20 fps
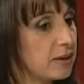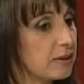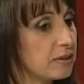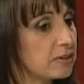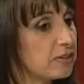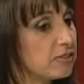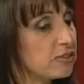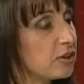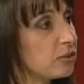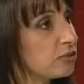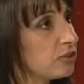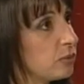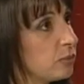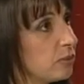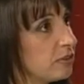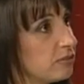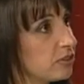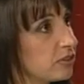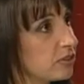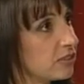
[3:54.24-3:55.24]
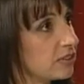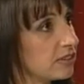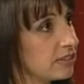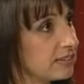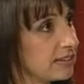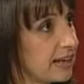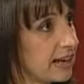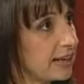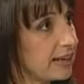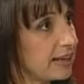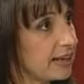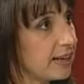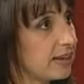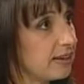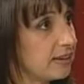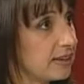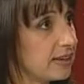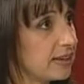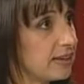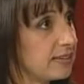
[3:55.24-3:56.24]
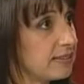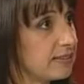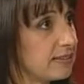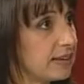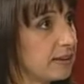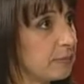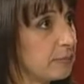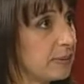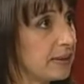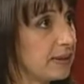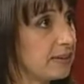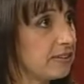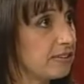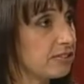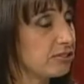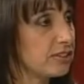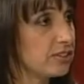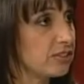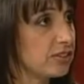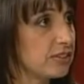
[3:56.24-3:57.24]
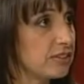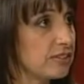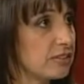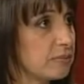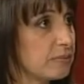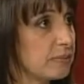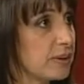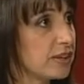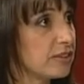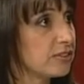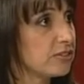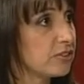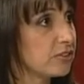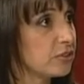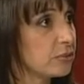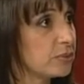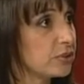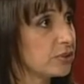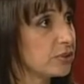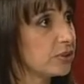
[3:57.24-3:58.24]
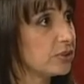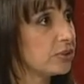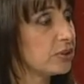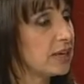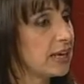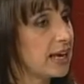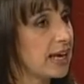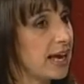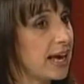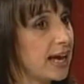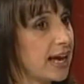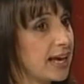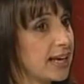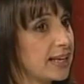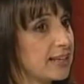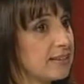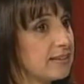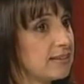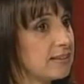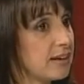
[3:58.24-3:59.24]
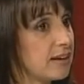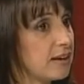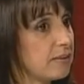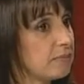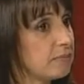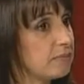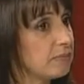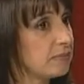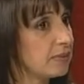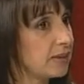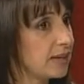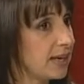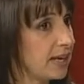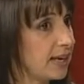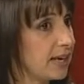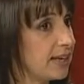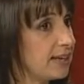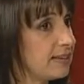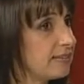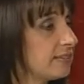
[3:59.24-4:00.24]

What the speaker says: consulted with Dr. Casaglia. He's the paediatrician at St Bernard's Hospital, and his